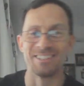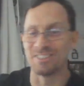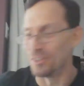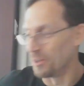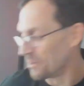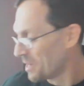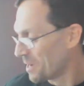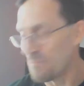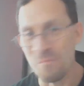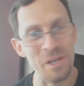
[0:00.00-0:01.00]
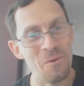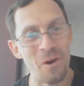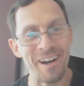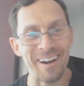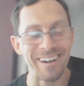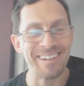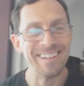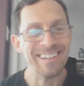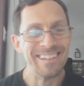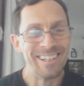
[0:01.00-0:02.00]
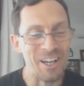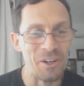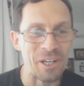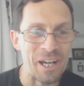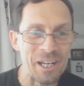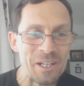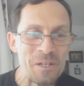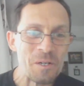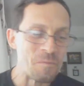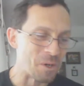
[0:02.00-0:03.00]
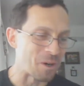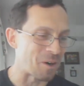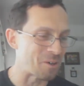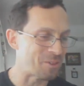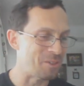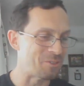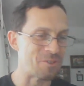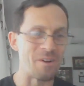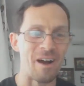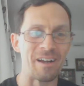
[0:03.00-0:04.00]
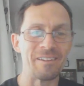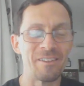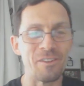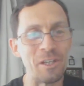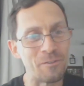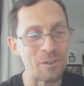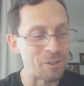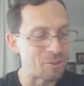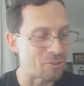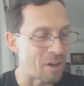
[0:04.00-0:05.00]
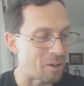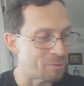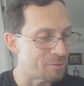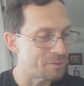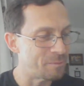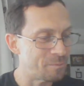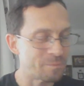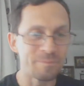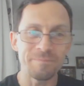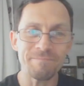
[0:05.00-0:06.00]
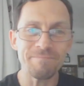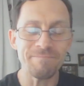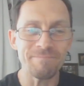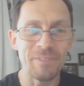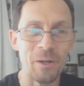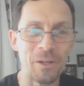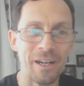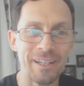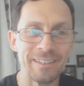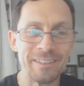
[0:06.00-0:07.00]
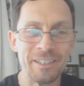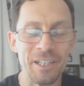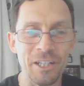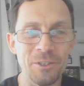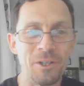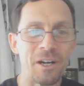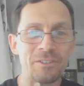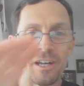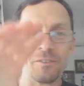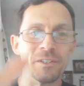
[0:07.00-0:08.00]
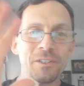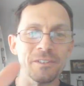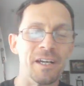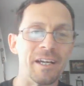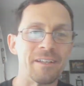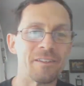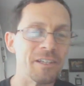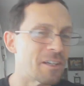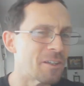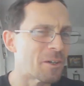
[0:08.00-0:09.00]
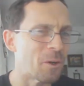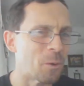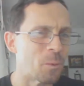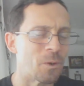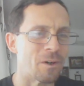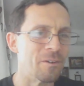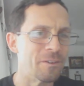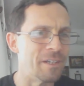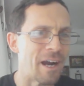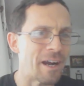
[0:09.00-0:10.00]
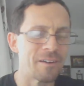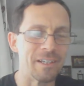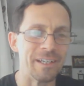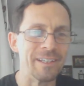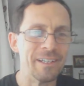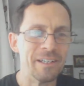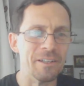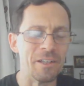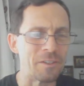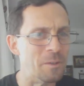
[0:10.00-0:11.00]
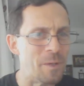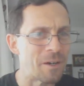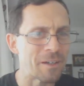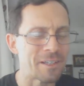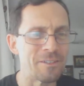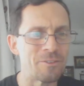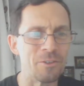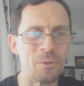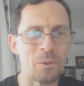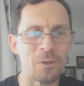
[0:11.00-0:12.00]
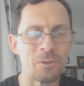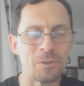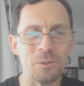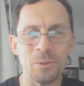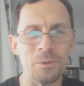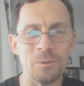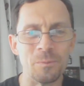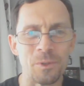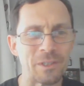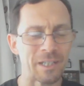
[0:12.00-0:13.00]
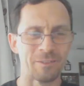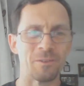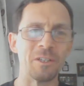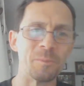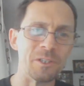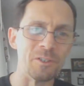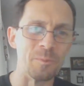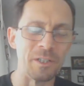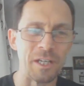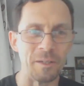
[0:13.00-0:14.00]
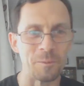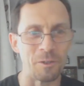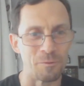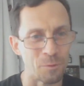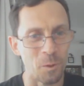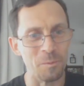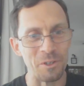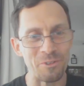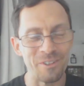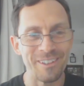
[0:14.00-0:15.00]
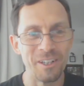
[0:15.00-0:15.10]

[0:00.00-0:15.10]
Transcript: so beware, okay? McCarthy's or not, think for yourself, okay? And you guys have a good day. Think of the Cold War, the irony that the Americans, in order to protect their liberties, became conformists,